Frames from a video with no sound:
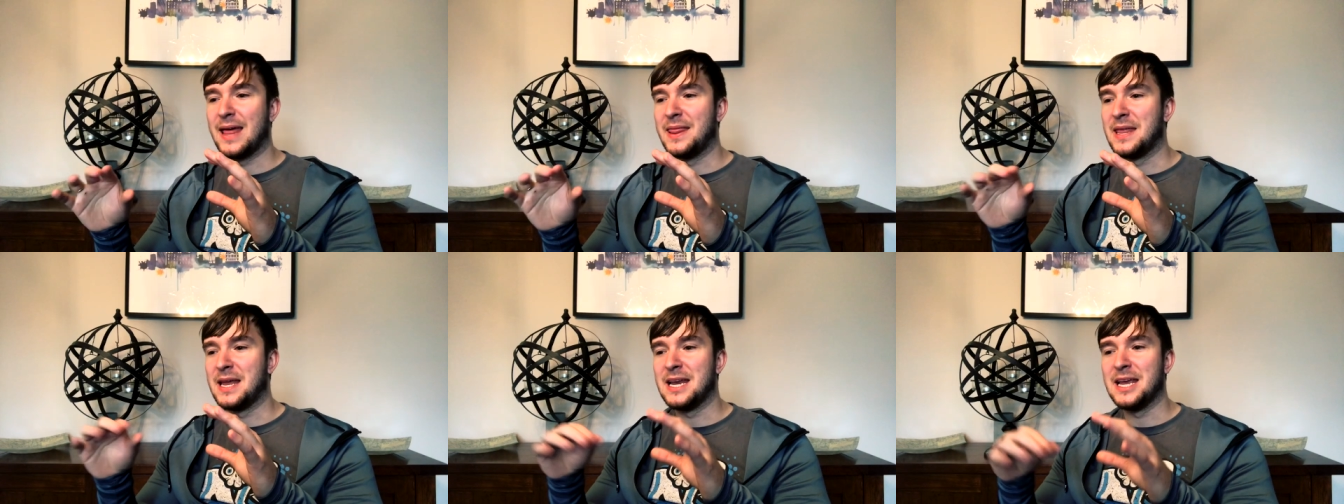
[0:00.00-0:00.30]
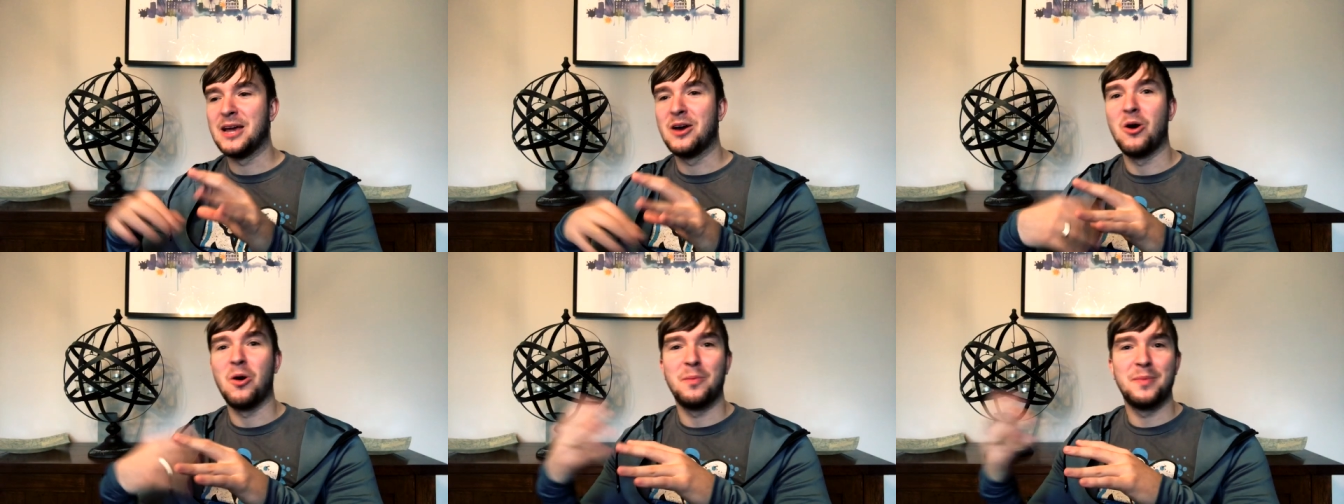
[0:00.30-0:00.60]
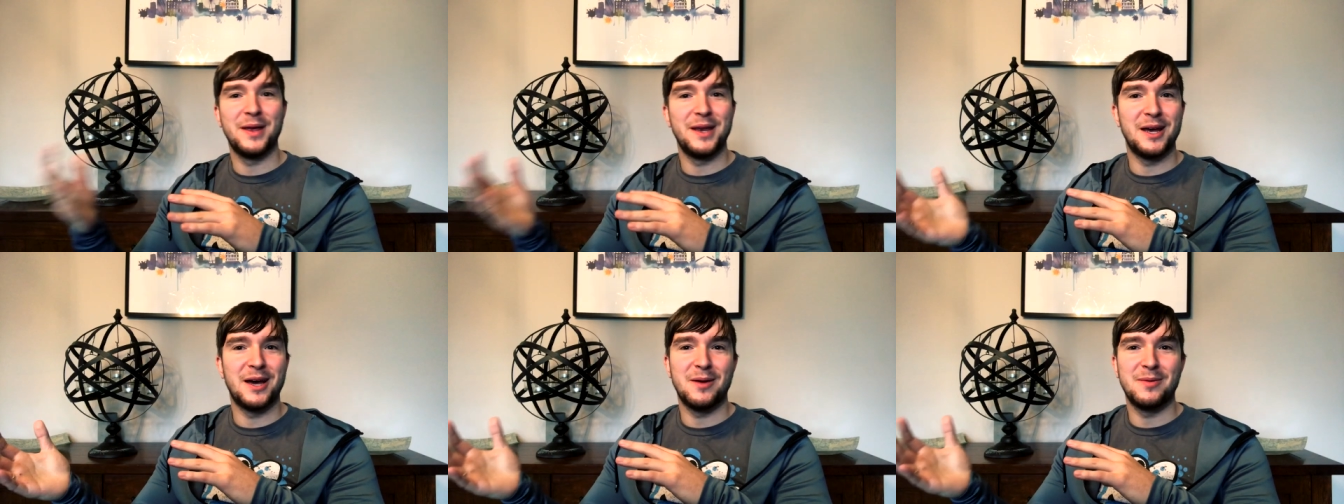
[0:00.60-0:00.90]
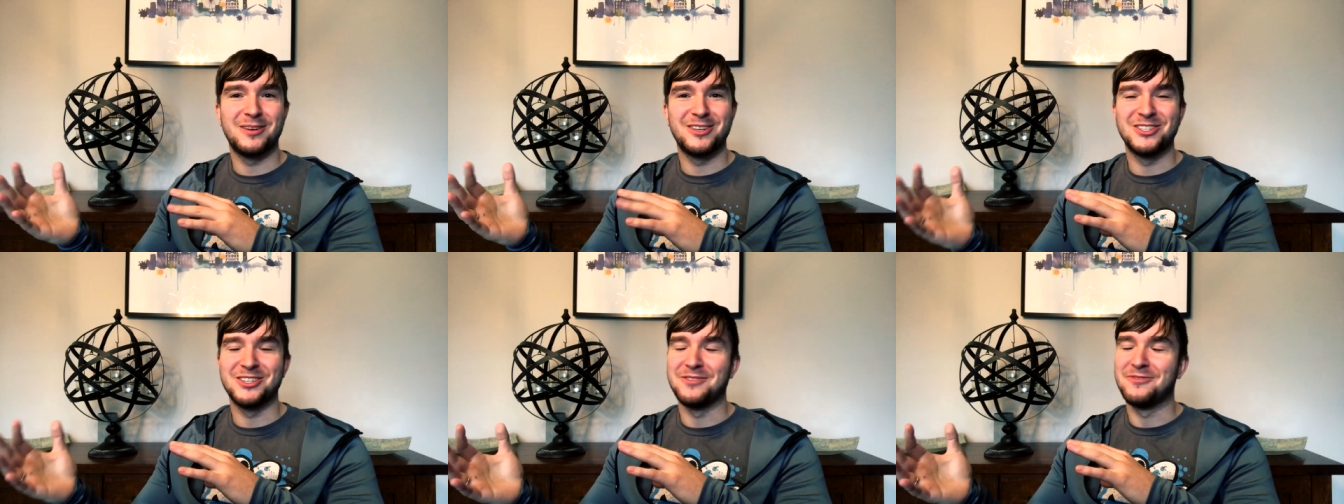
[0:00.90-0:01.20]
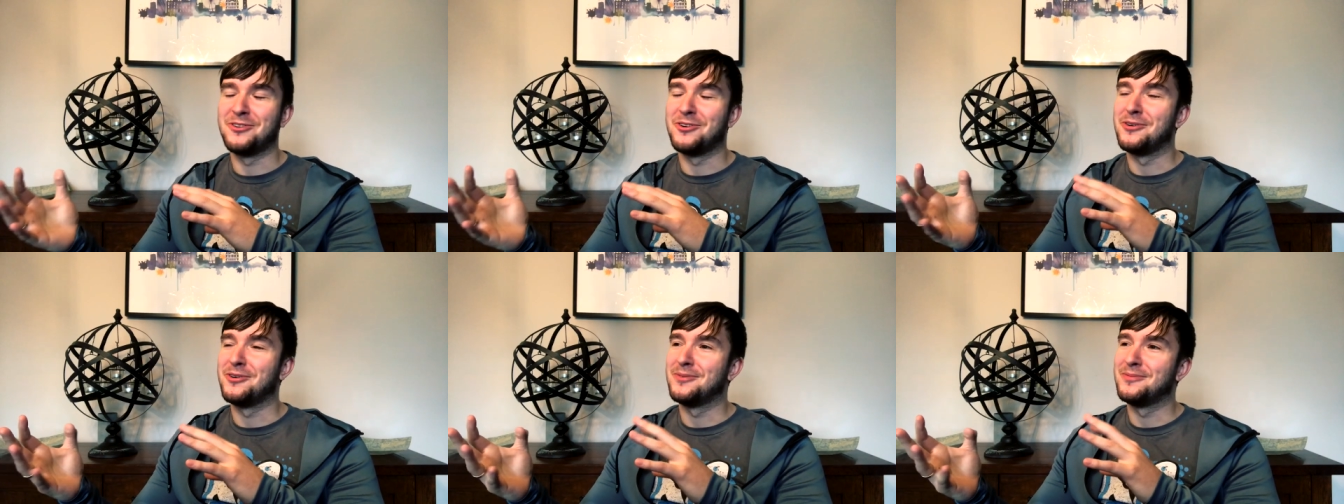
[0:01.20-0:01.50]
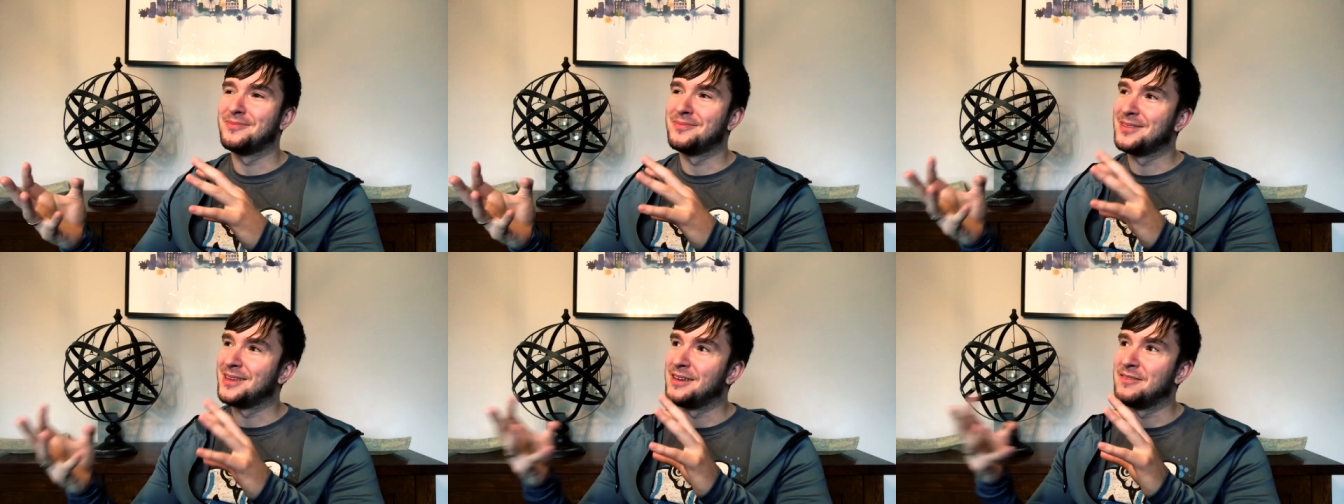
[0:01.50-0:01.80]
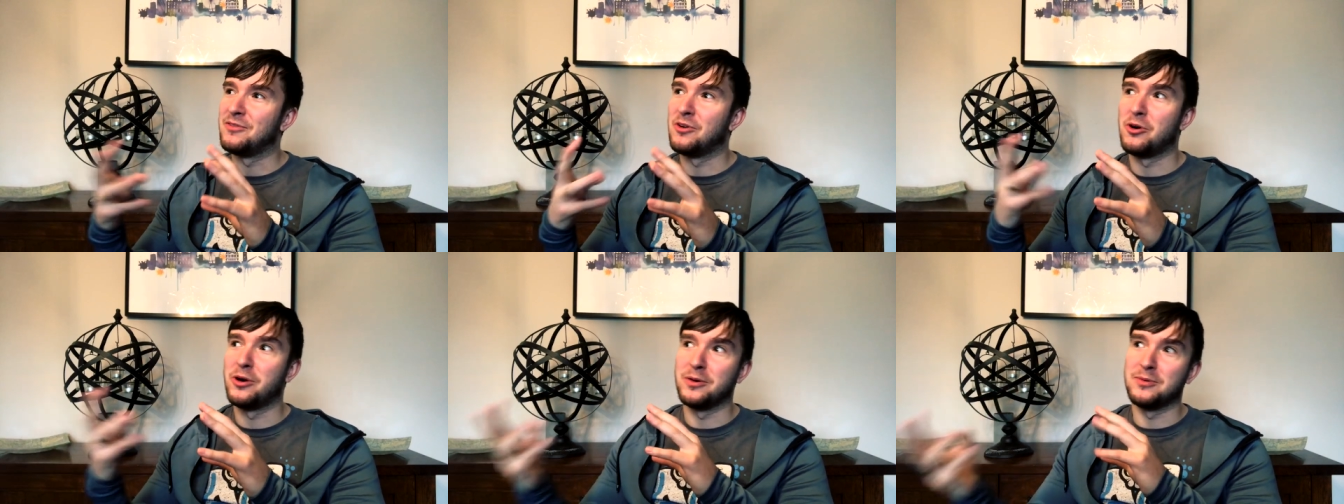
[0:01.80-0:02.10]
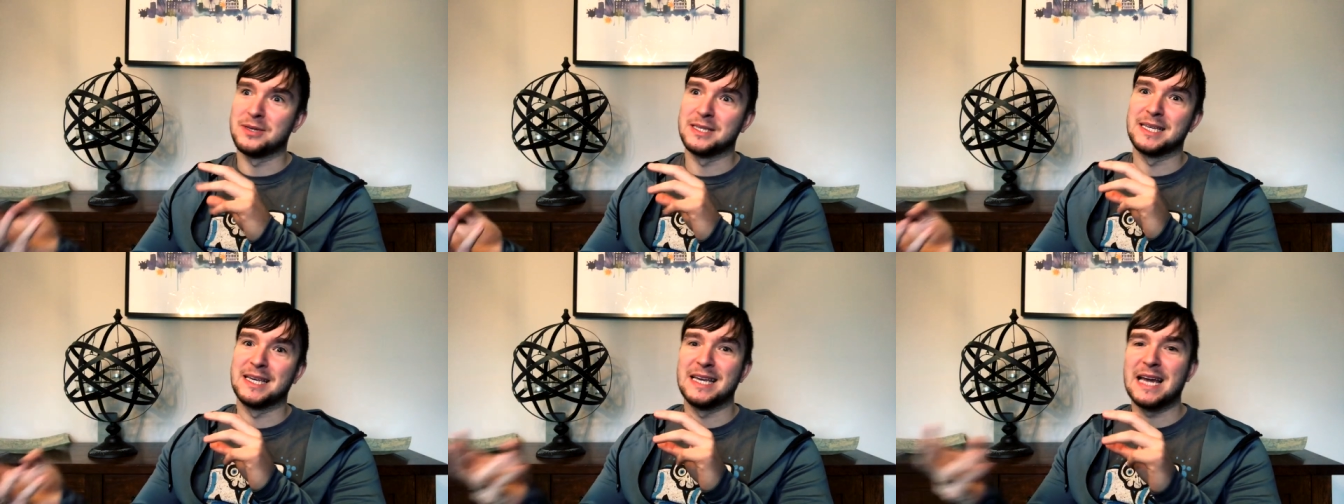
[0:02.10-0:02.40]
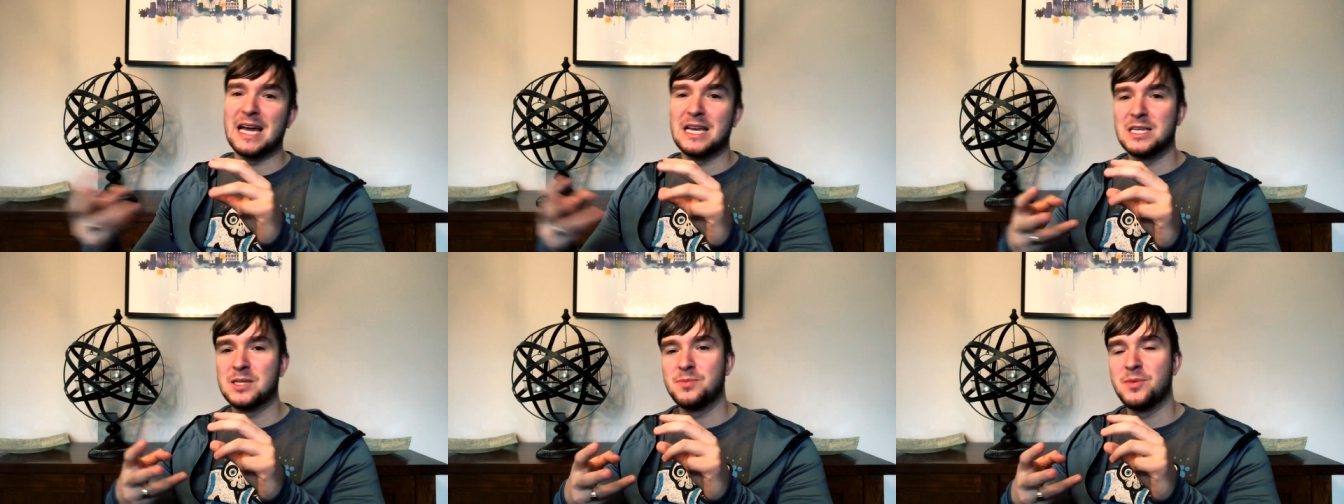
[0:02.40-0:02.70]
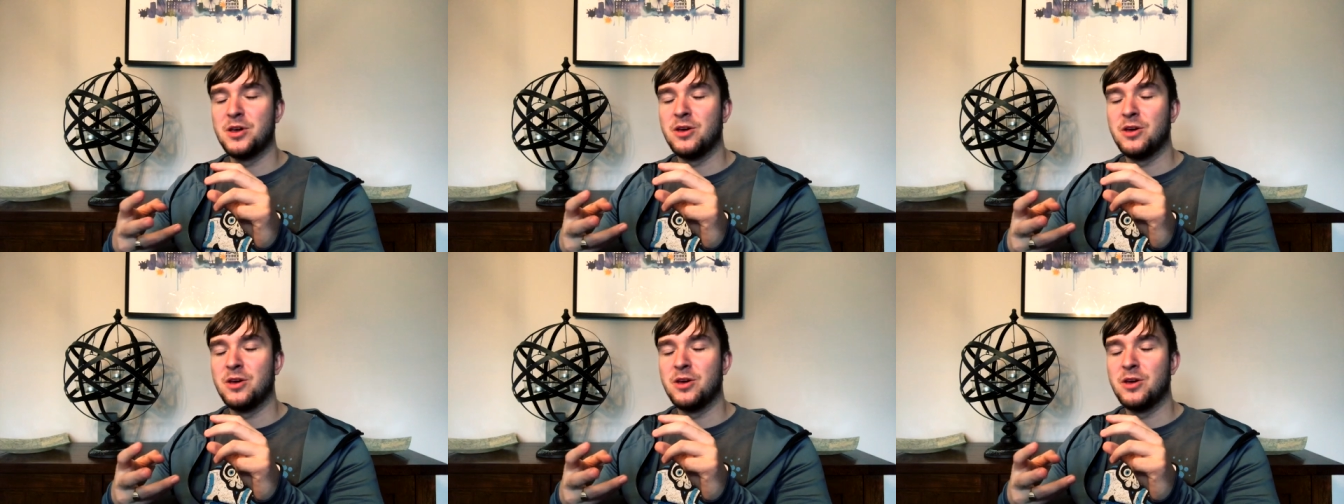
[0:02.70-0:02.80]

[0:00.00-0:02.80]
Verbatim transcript: and then he copied her because he thought he thought it was a dance